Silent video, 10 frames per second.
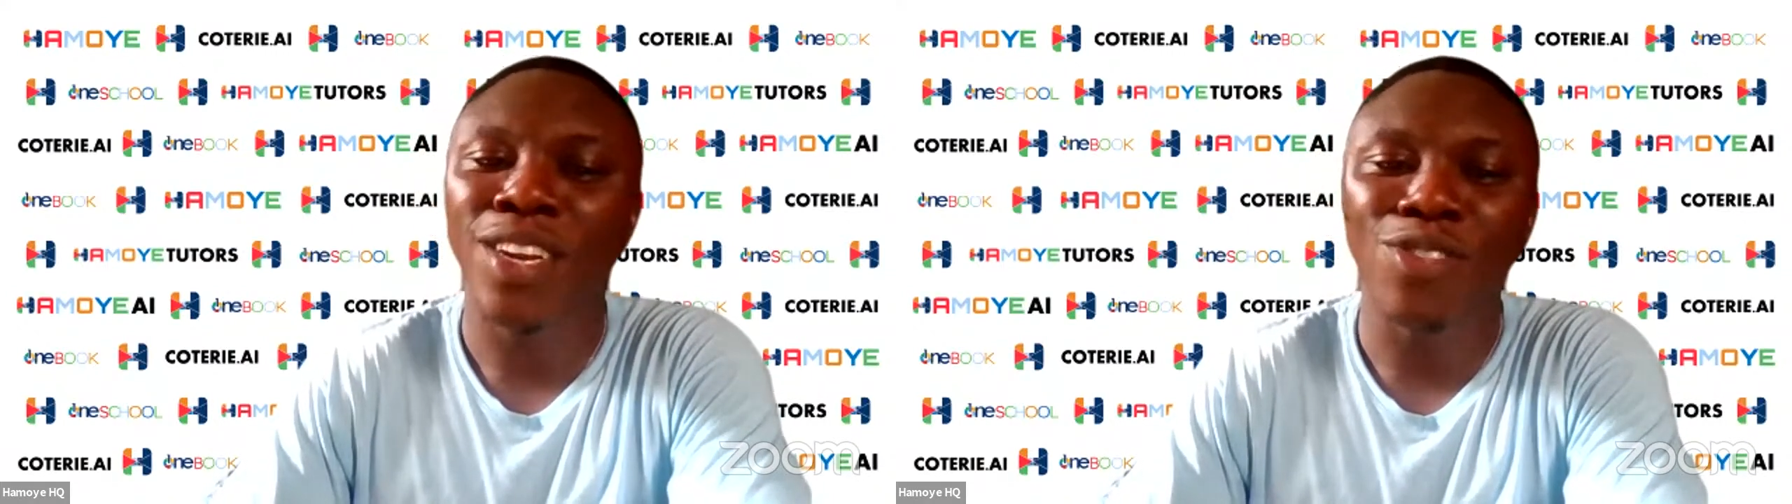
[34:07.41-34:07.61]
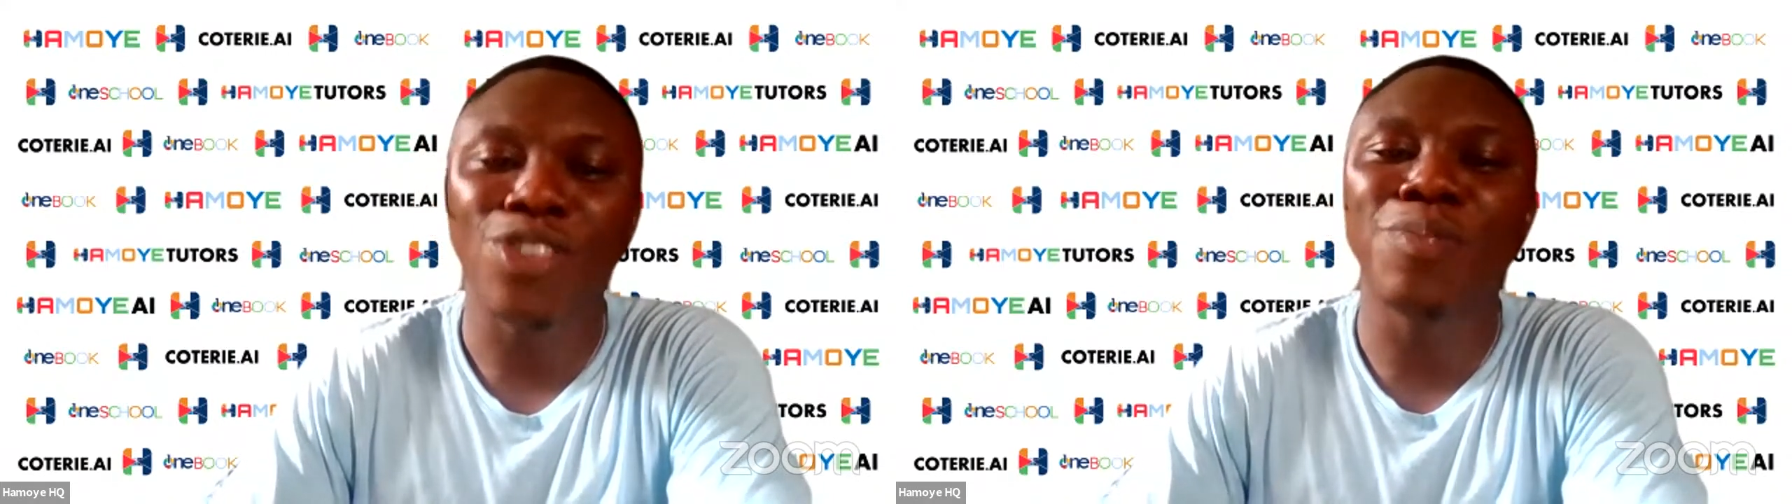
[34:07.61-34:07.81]

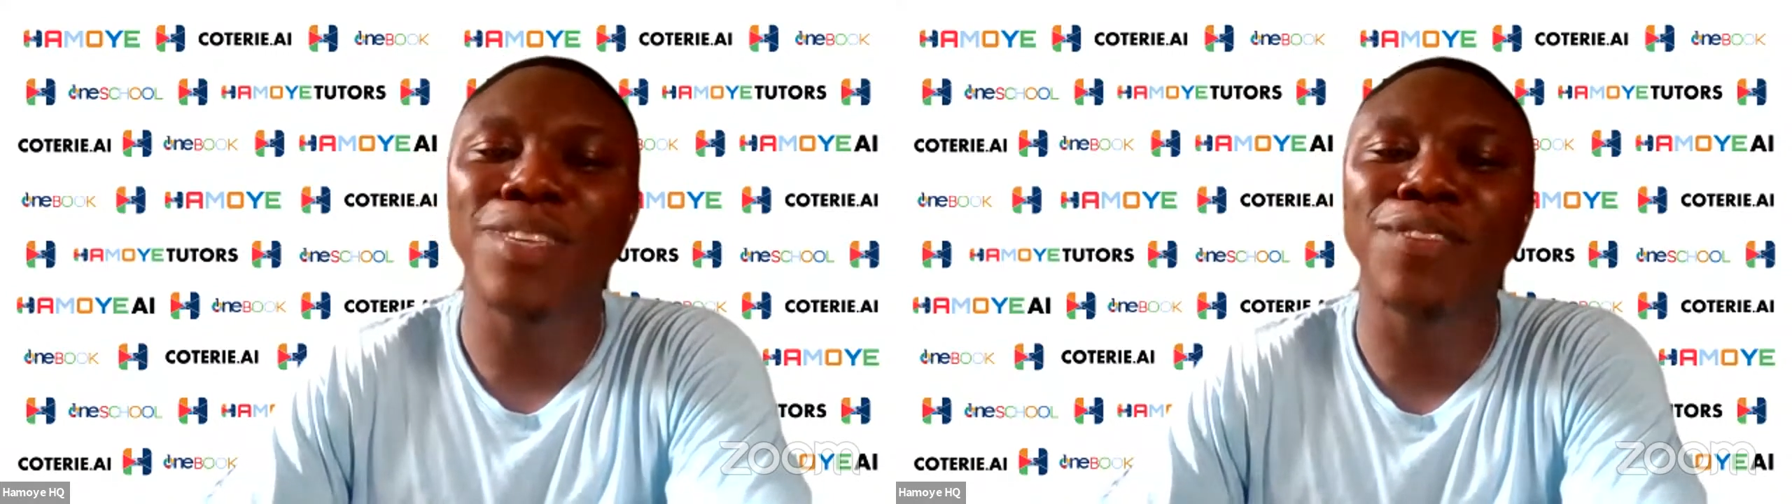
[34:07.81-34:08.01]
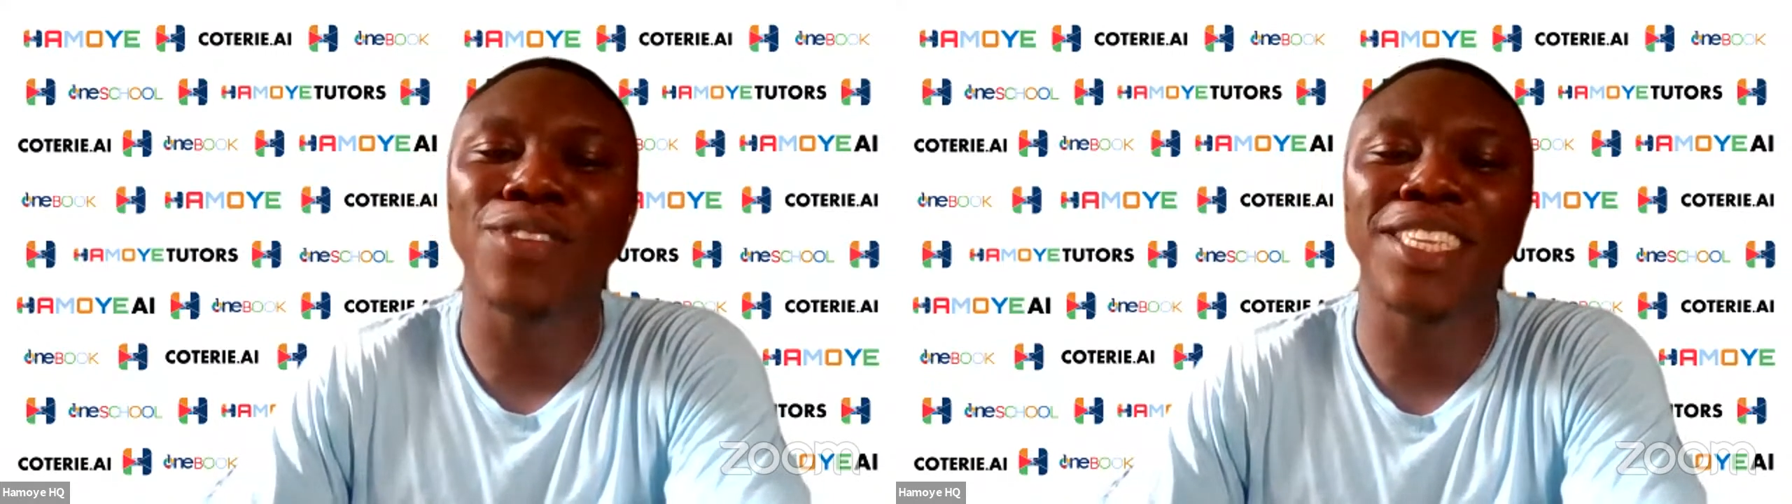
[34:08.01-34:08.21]
could you please
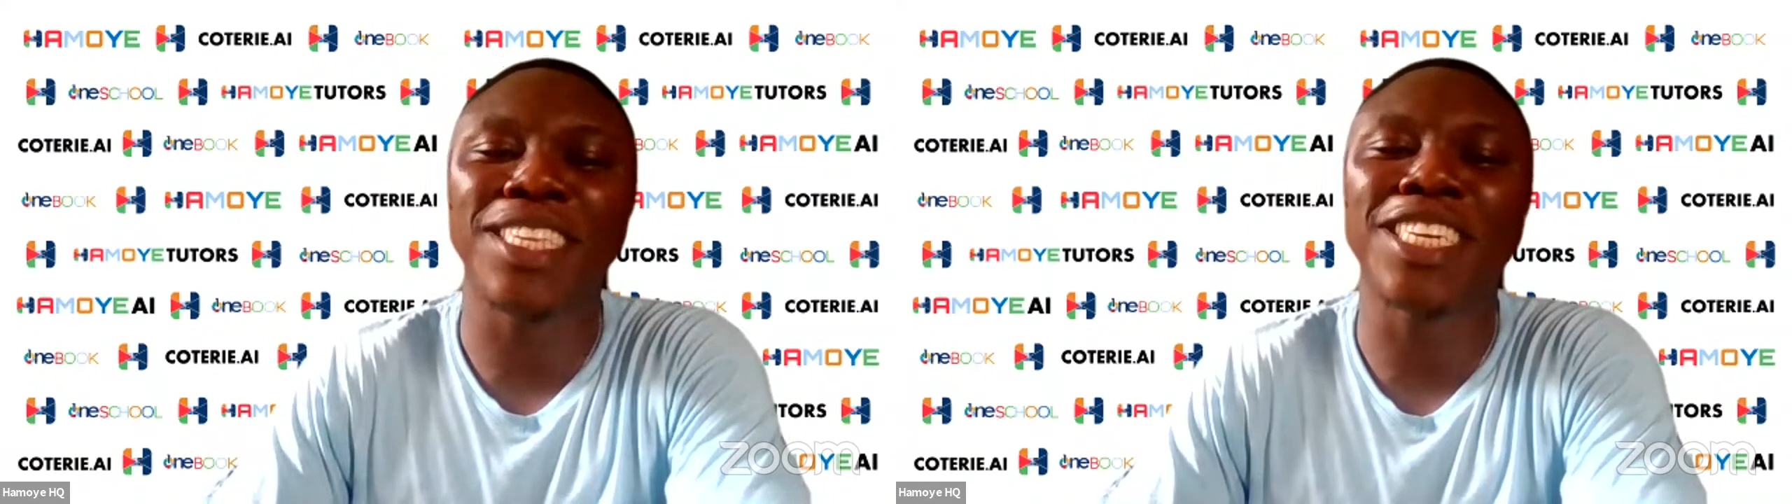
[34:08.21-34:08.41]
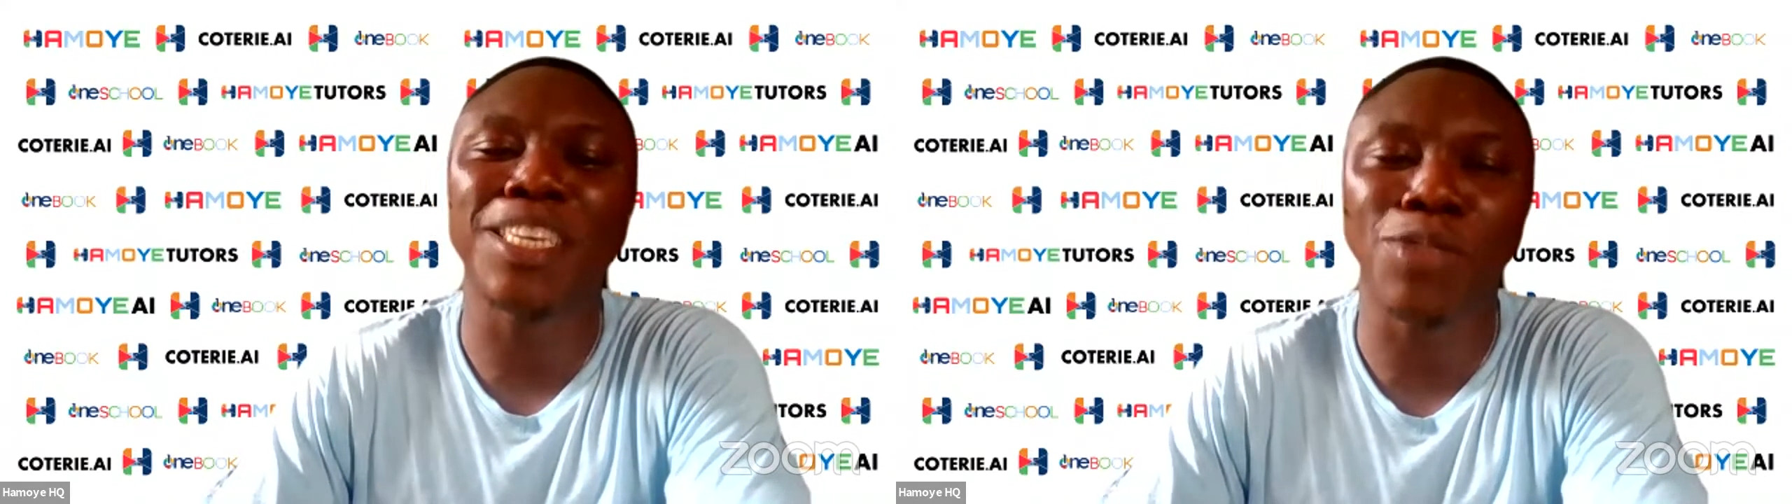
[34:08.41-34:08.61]
give us a
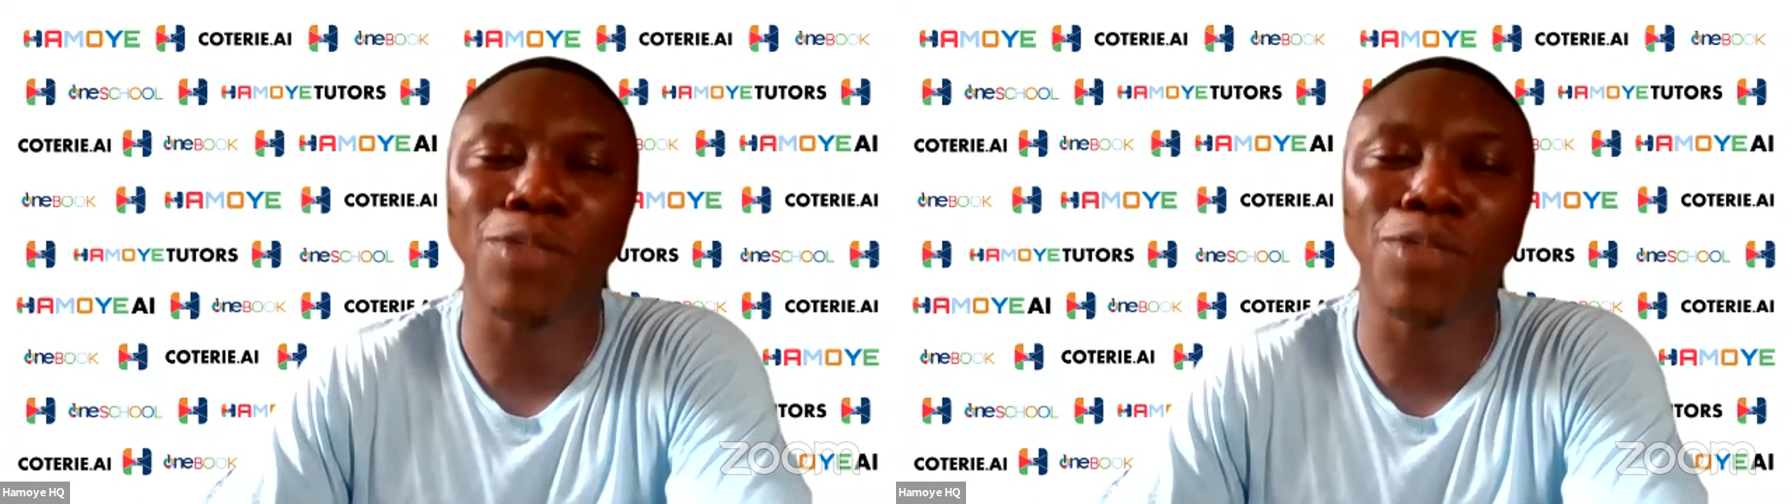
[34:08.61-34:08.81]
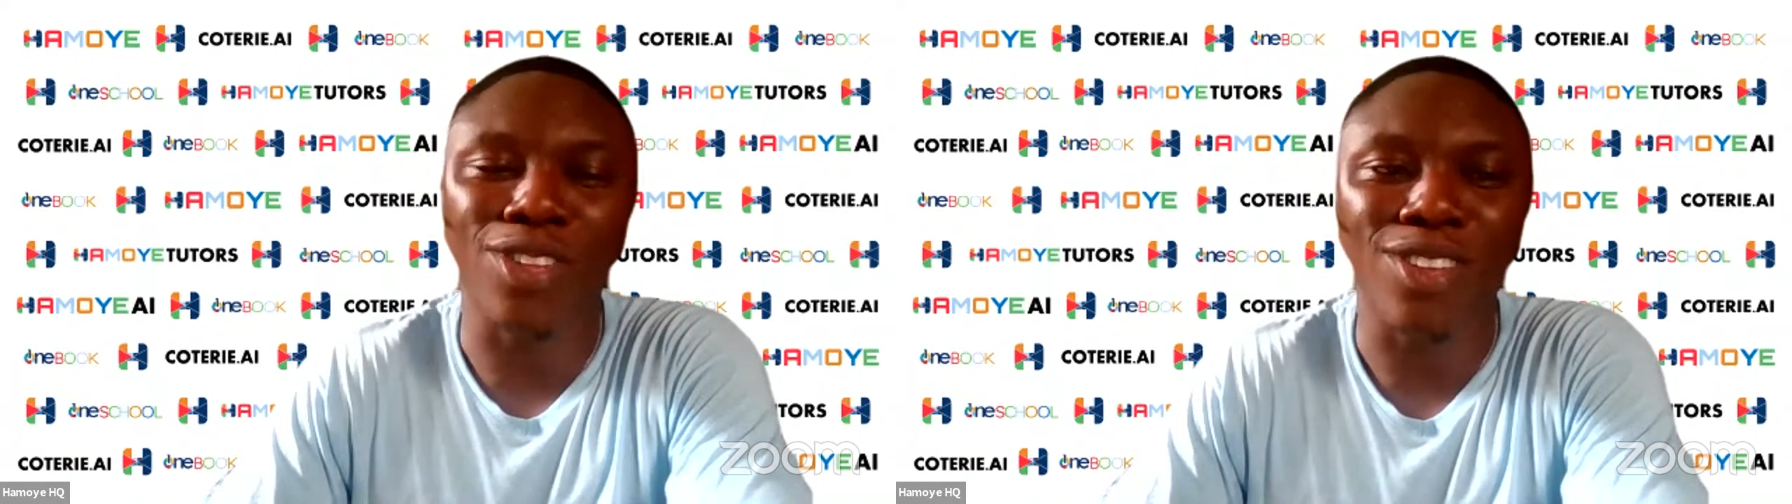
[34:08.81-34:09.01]

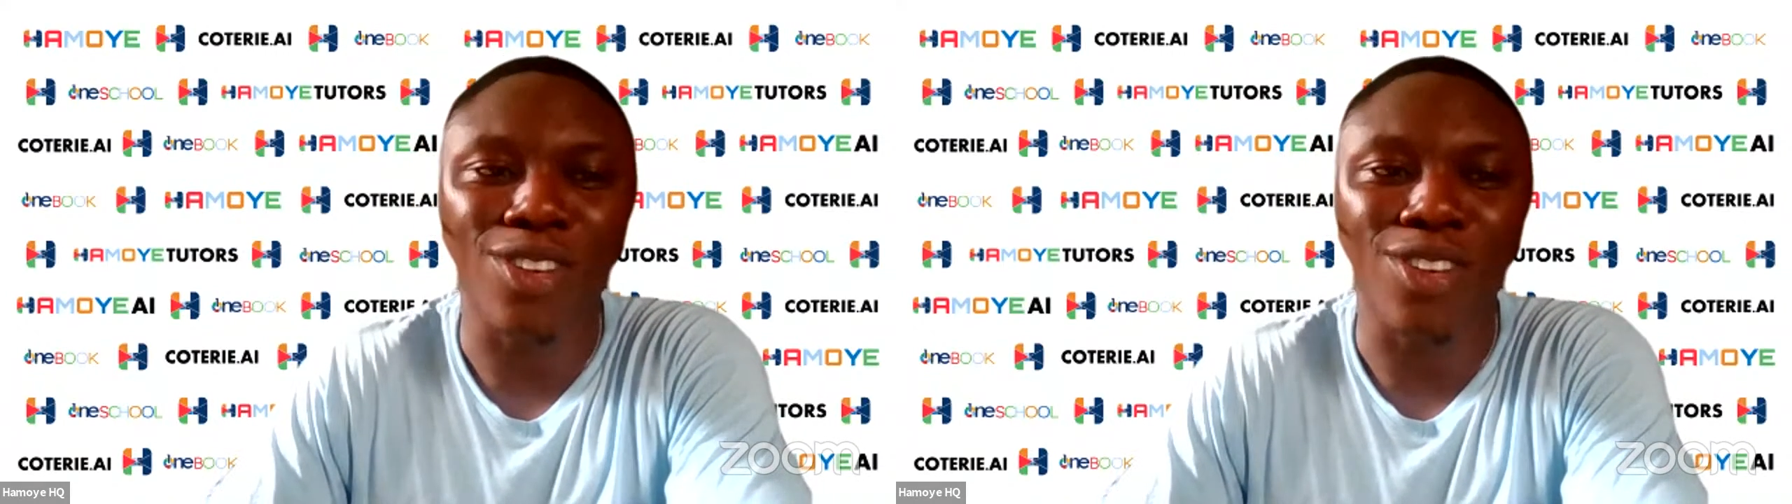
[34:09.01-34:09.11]
description